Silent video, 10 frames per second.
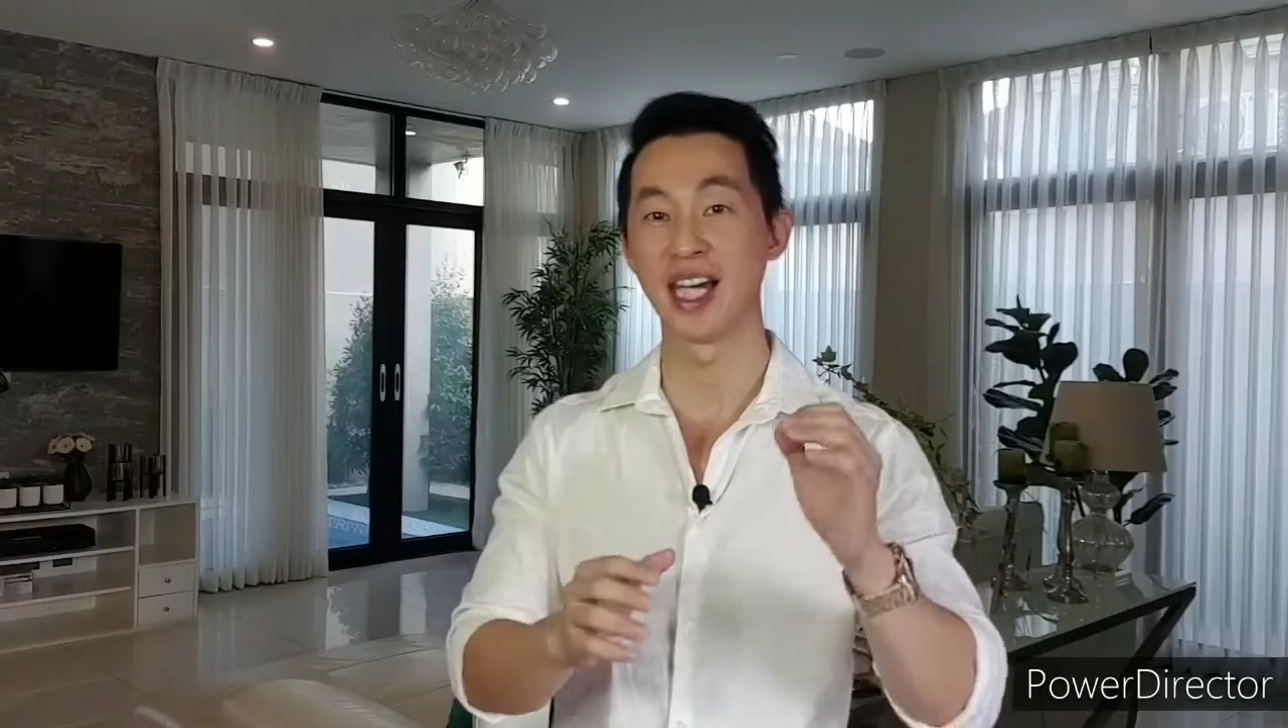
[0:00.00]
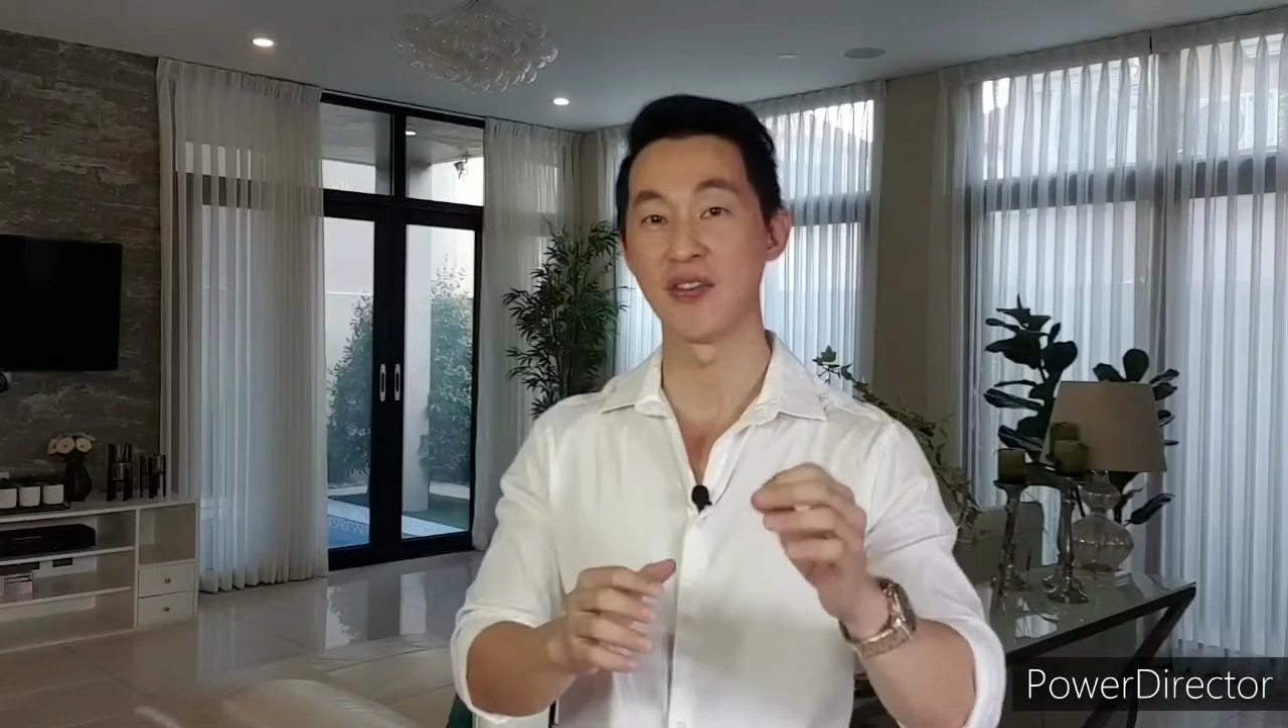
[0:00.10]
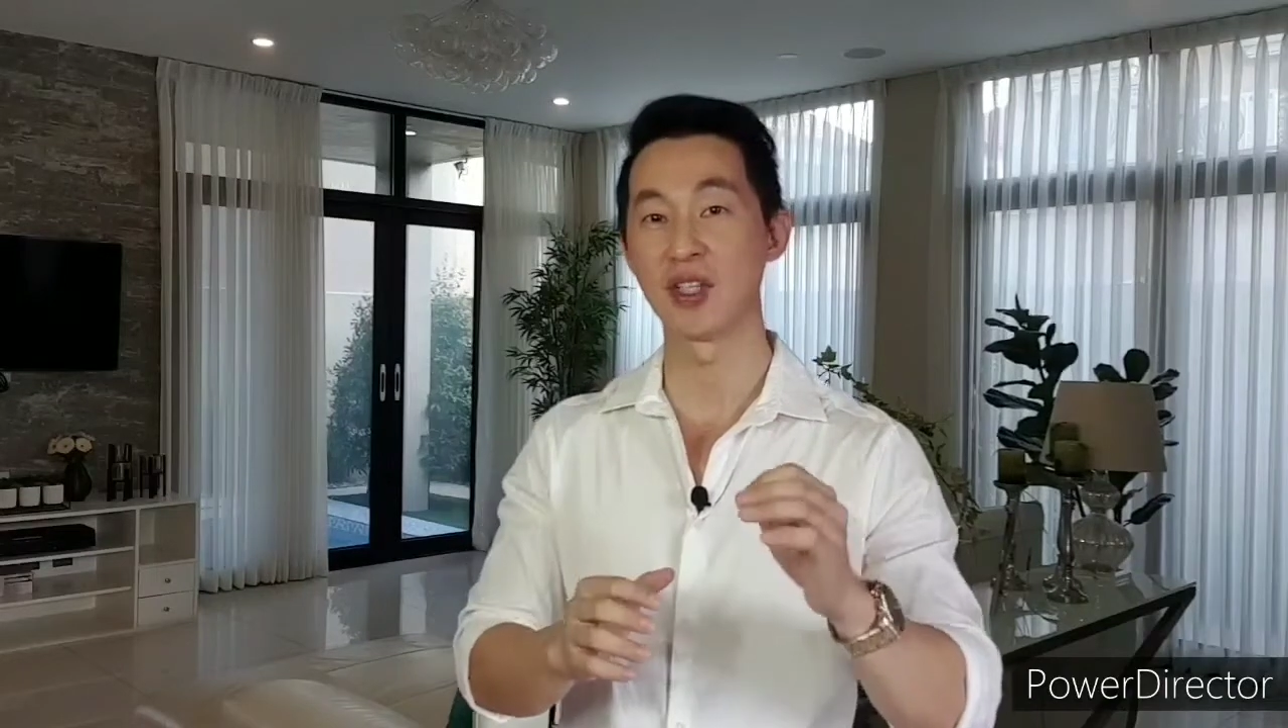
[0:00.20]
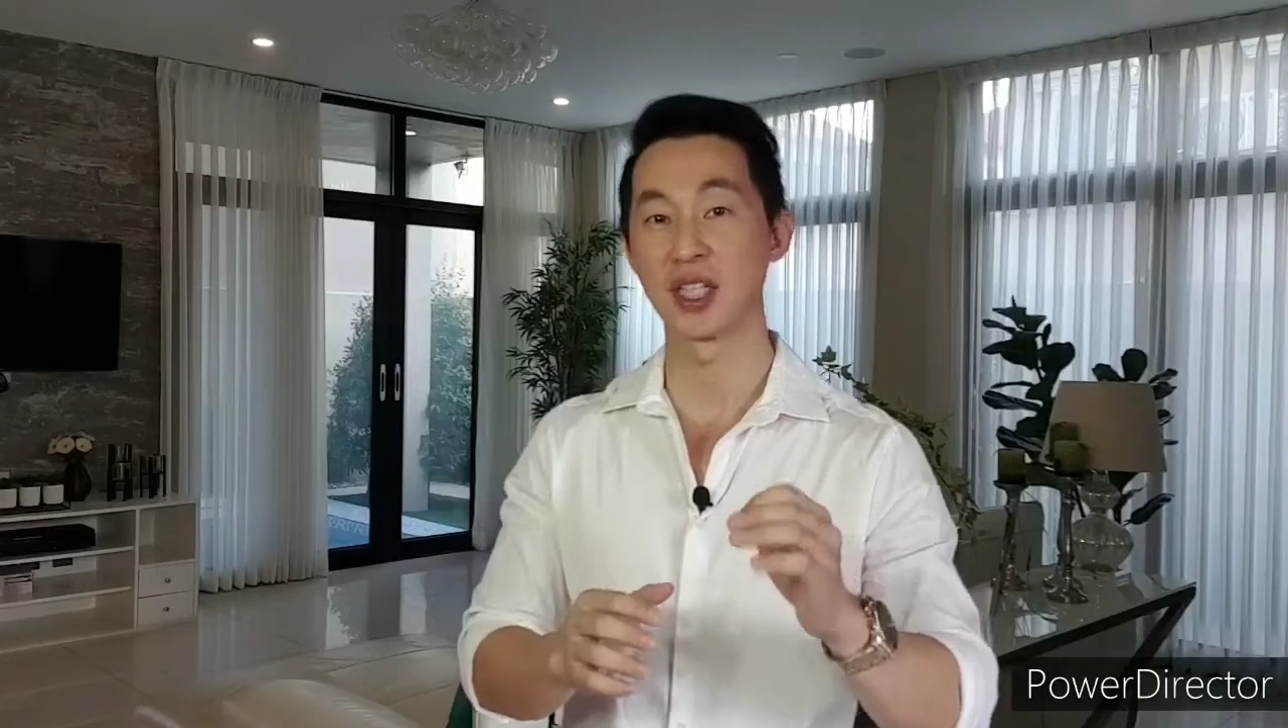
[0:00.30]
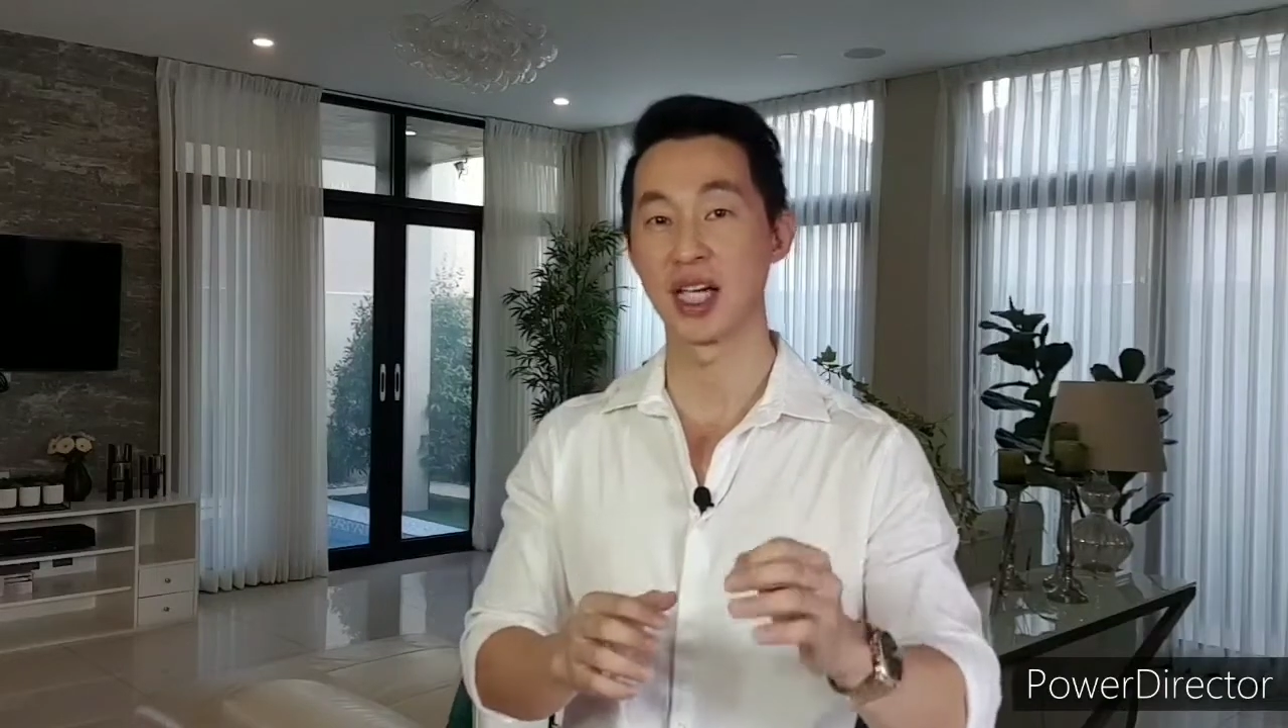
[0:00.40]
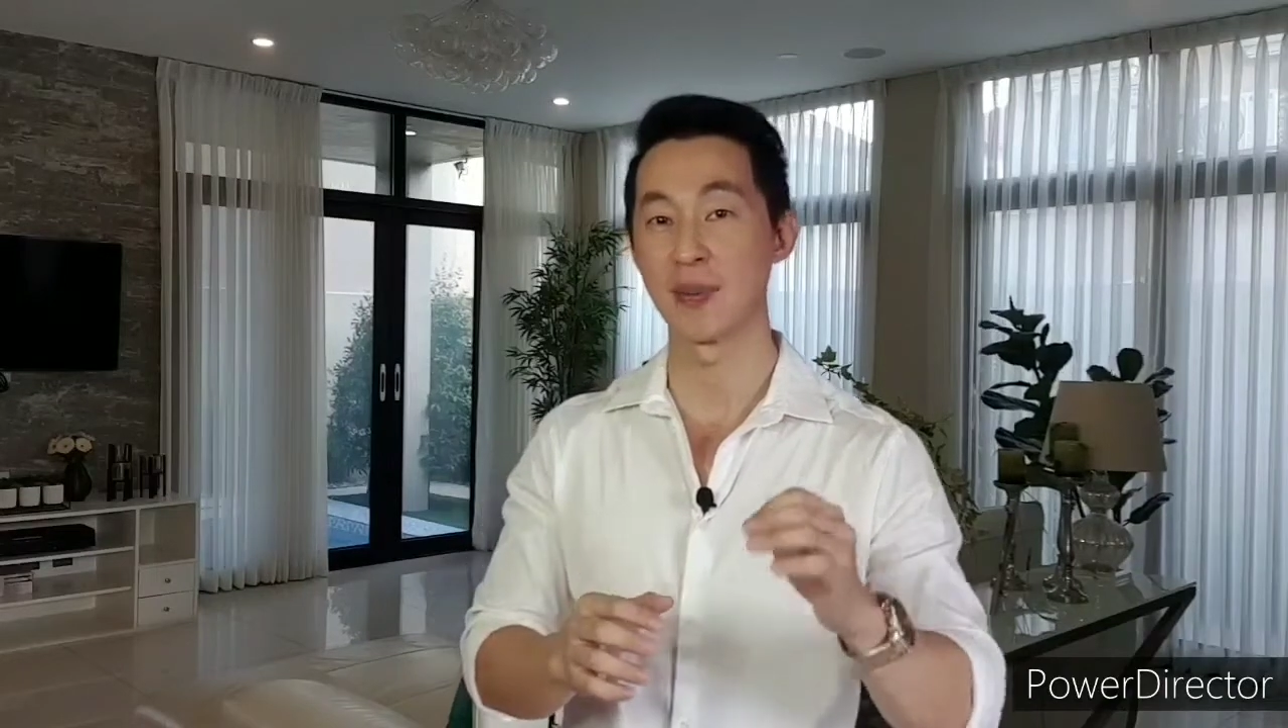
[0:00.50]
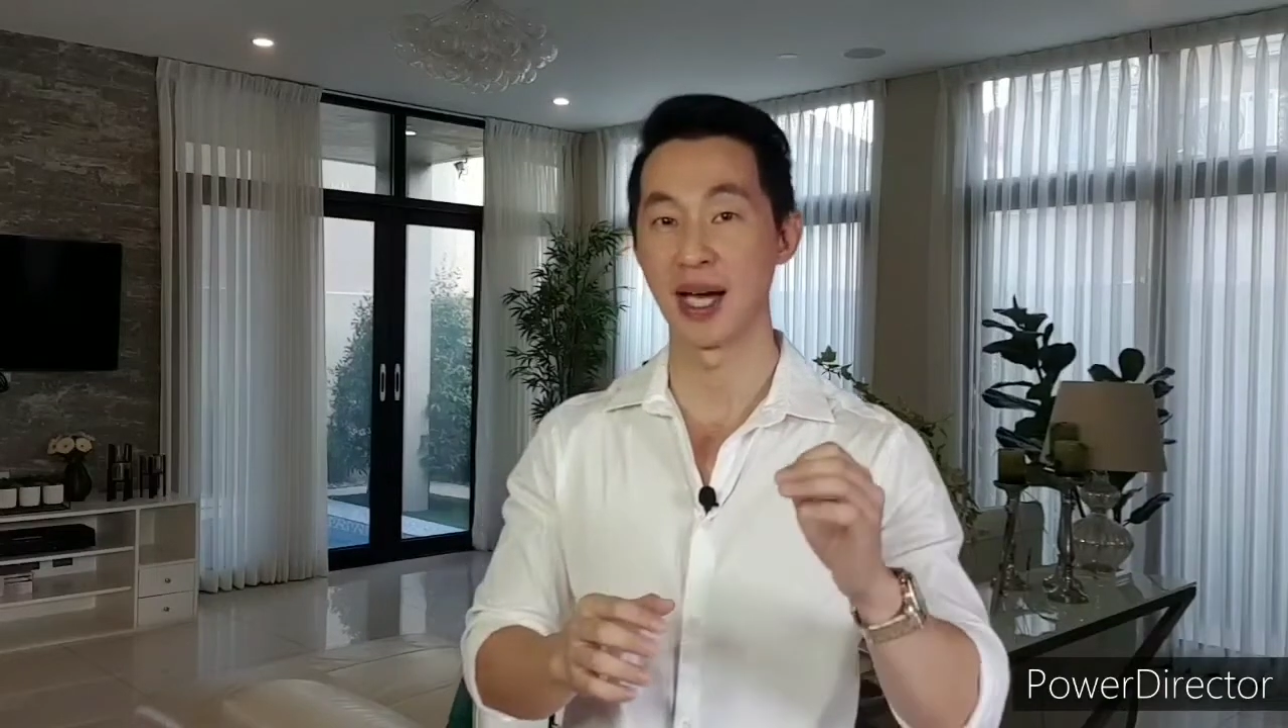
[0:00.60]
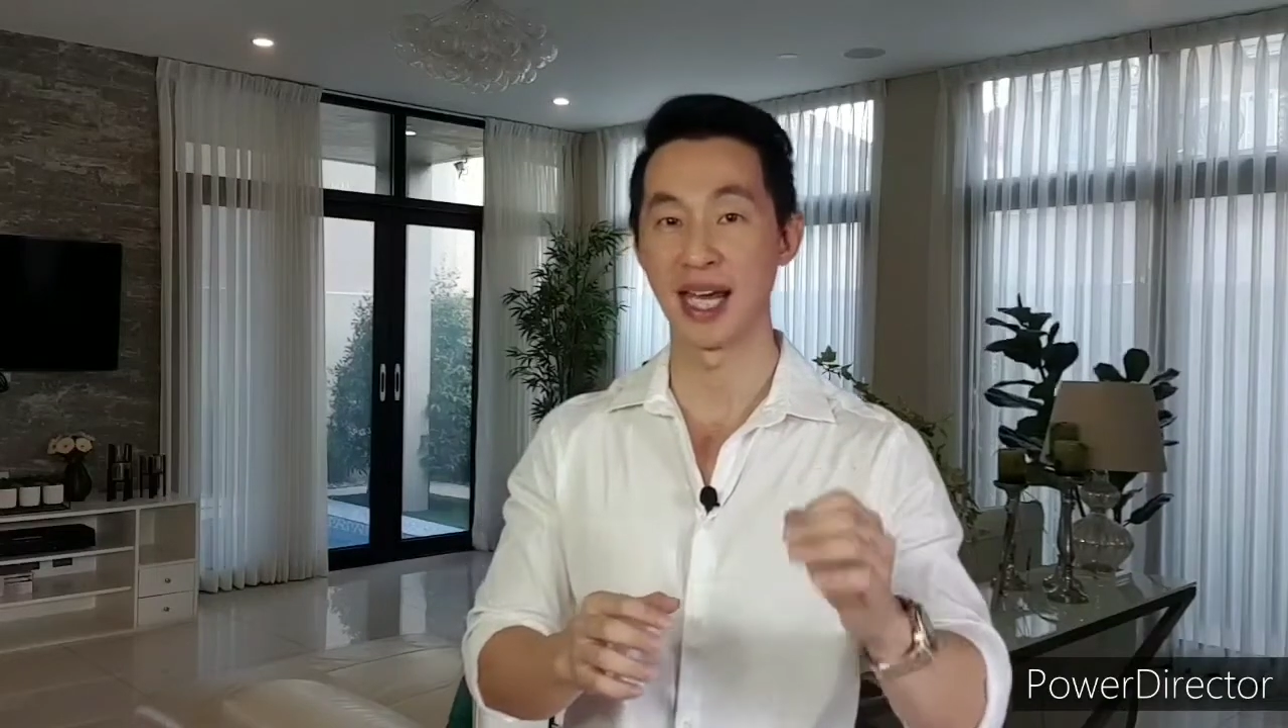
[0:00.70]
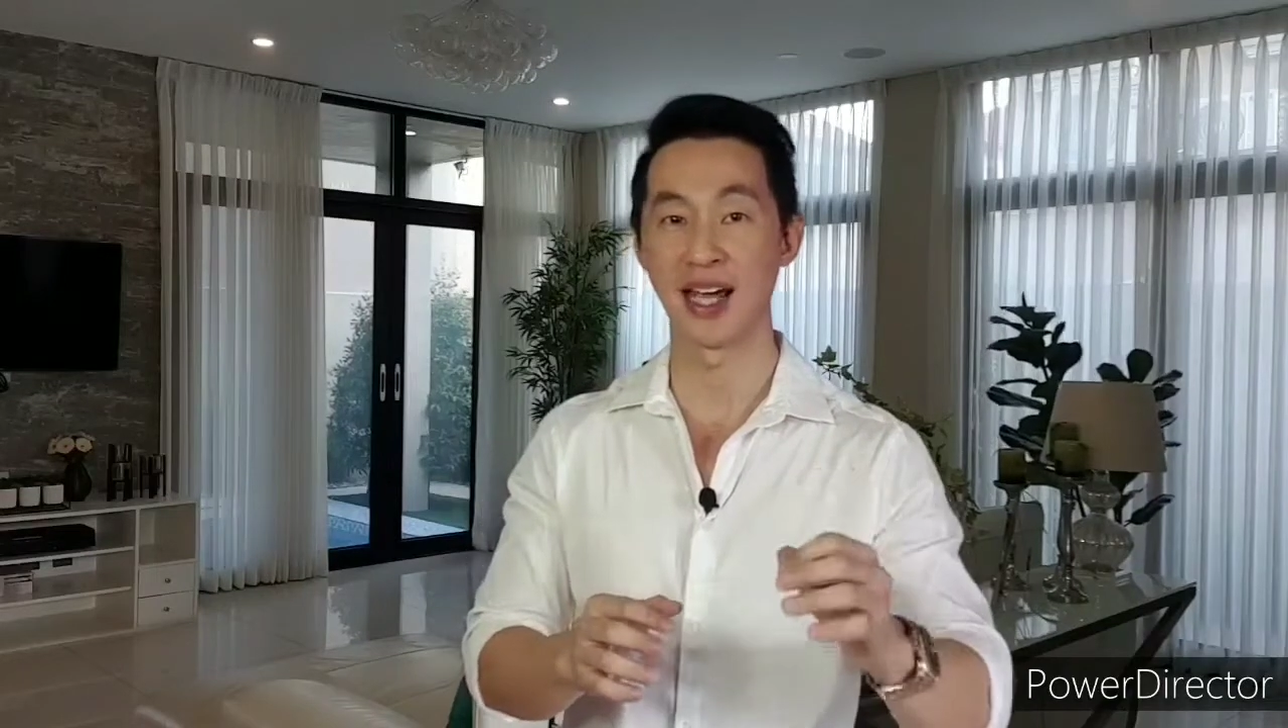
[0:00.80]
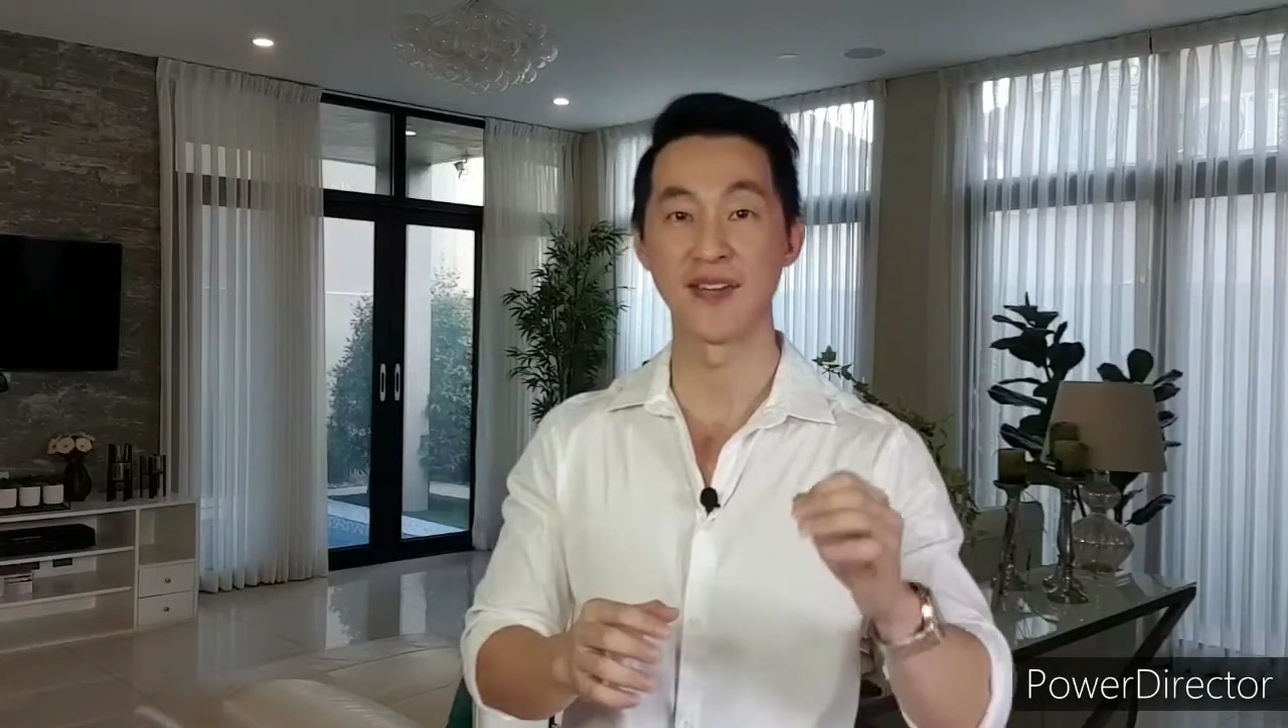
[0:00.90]
every time
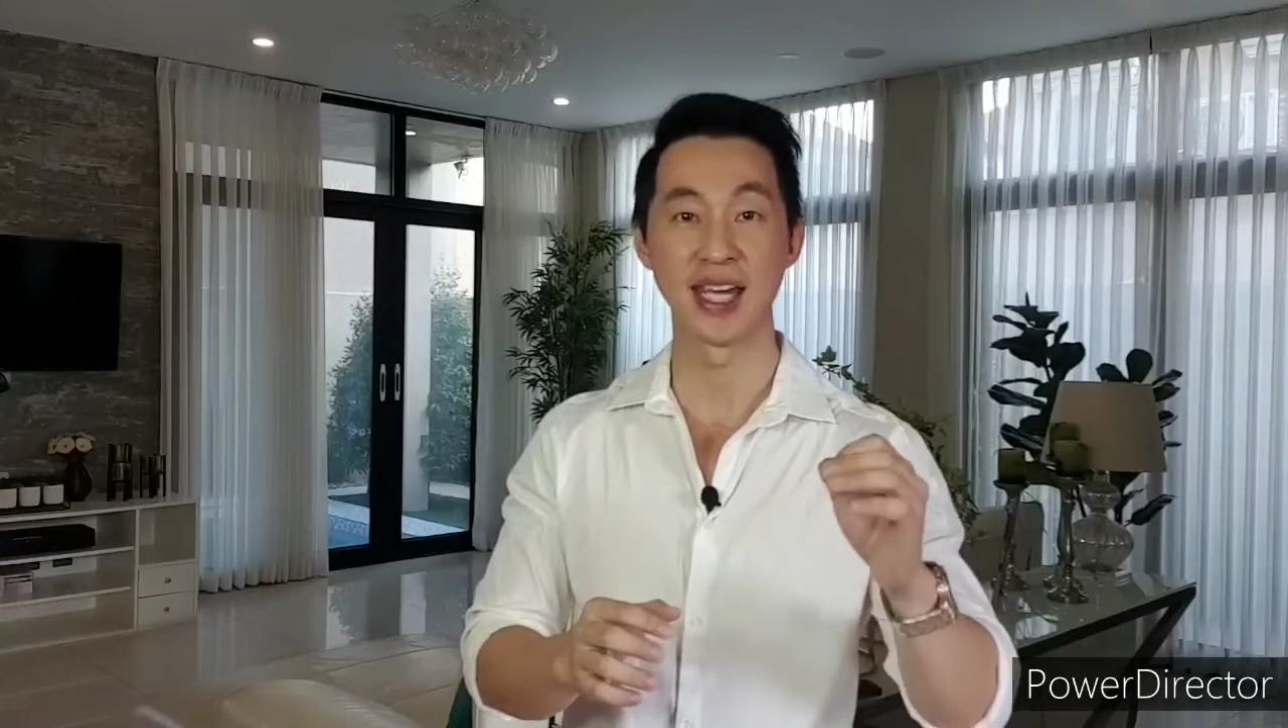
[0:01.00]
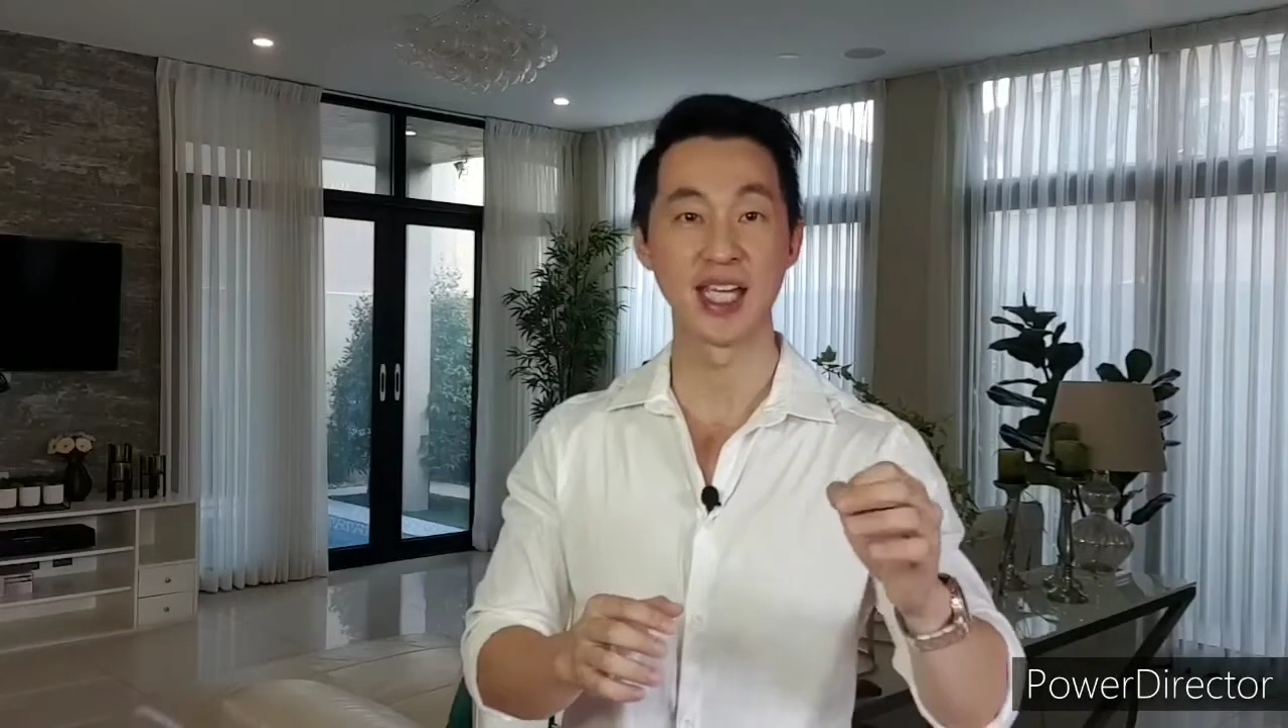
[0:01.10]
I have